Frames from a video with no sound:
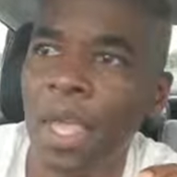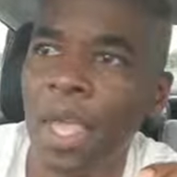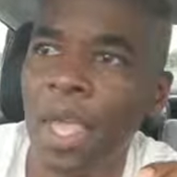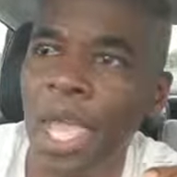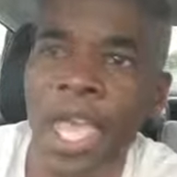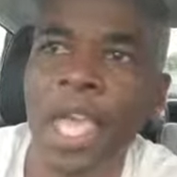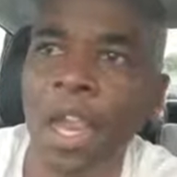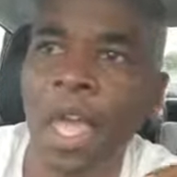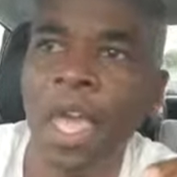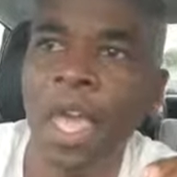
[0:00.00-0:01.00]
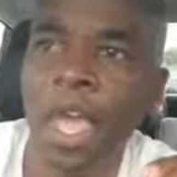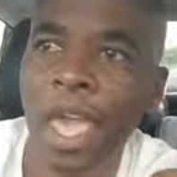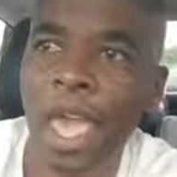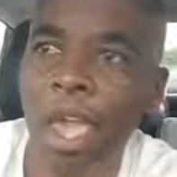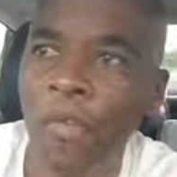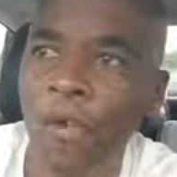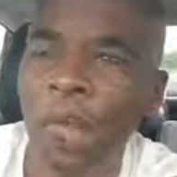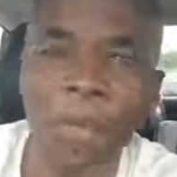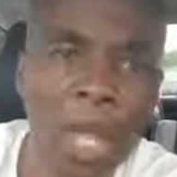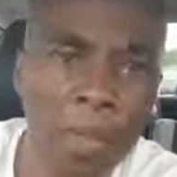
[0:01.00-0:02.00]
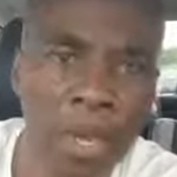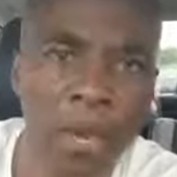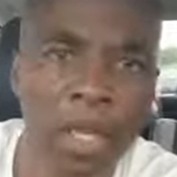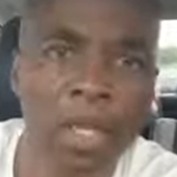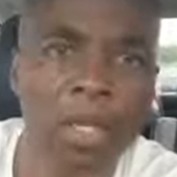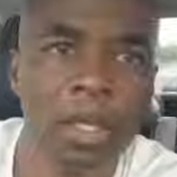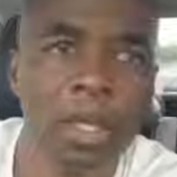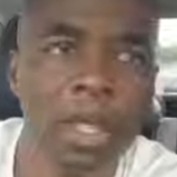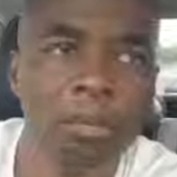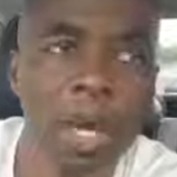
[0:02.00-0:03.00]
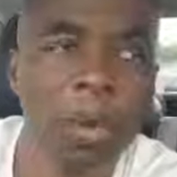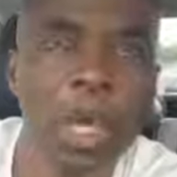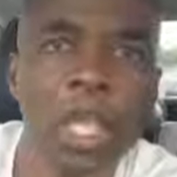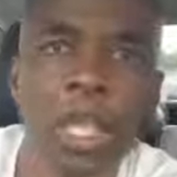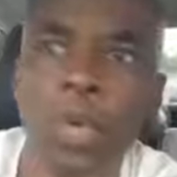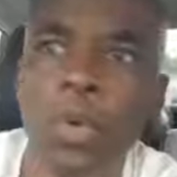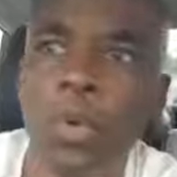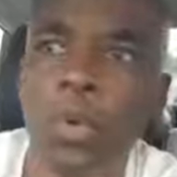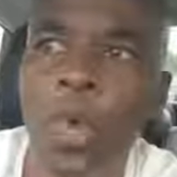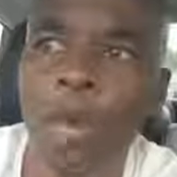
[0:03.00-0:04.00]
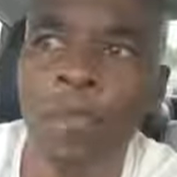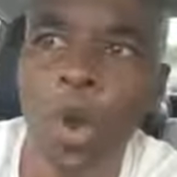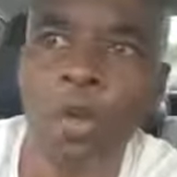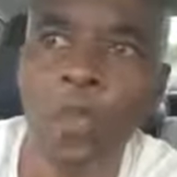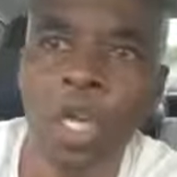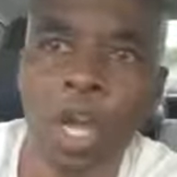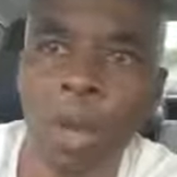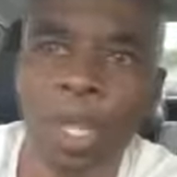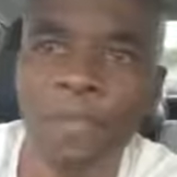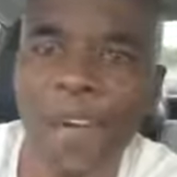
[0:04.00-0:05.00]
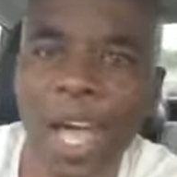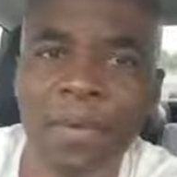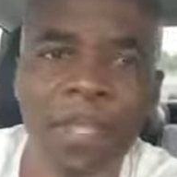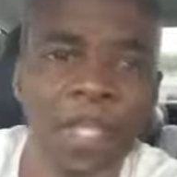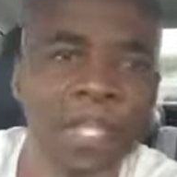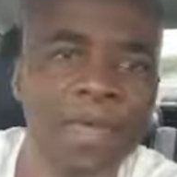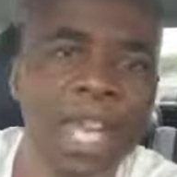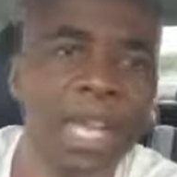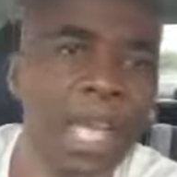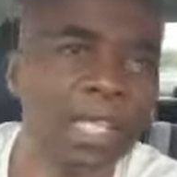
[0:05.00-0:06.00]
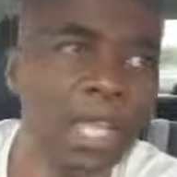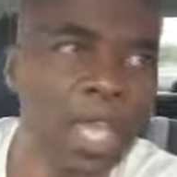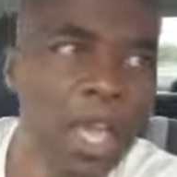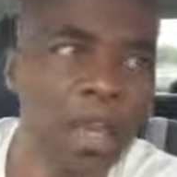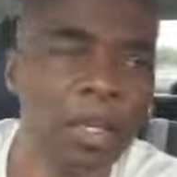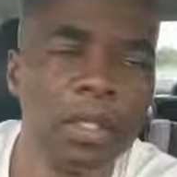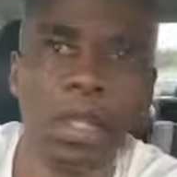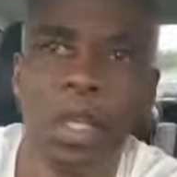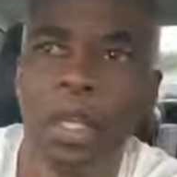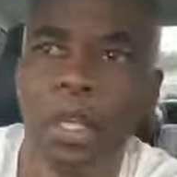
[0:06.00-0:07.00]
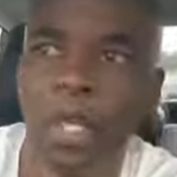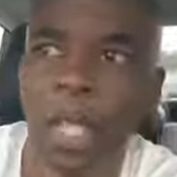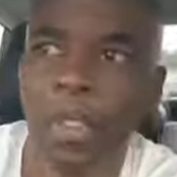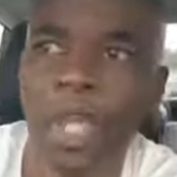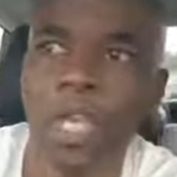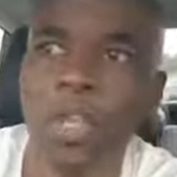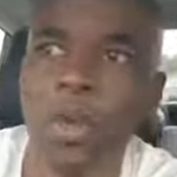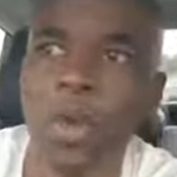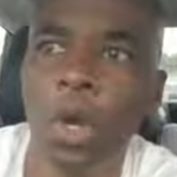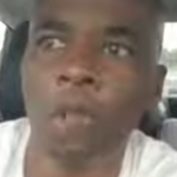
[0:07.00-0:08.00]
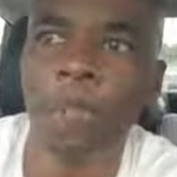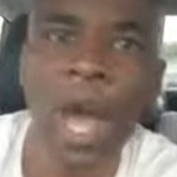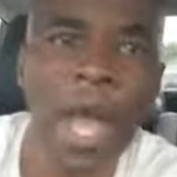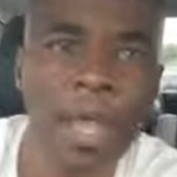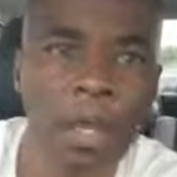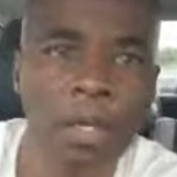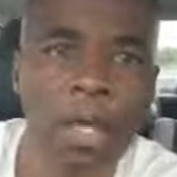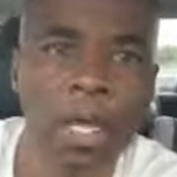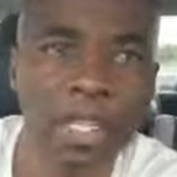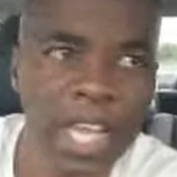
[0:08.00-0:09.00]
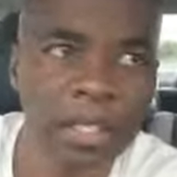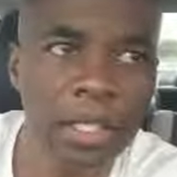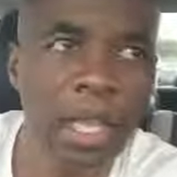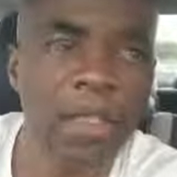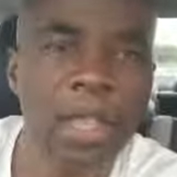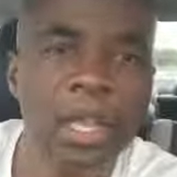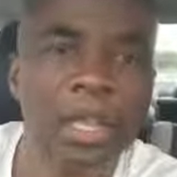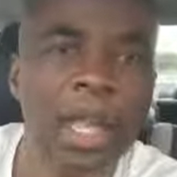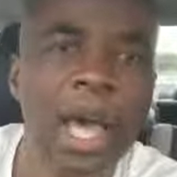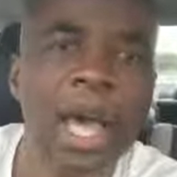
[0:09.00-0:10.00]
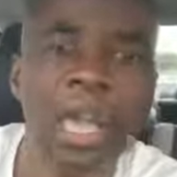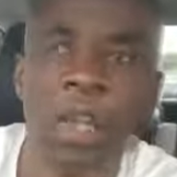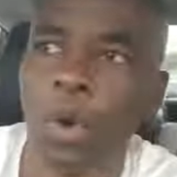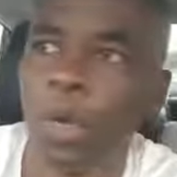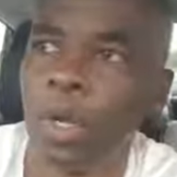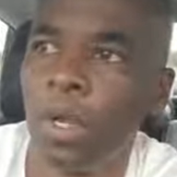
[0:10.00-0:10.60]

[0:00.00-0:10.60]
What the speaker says: in every pay period. But when you have worked for a company 5, 6, 7, 8, 9, 10 years, and then you are fired unjustly and then denied your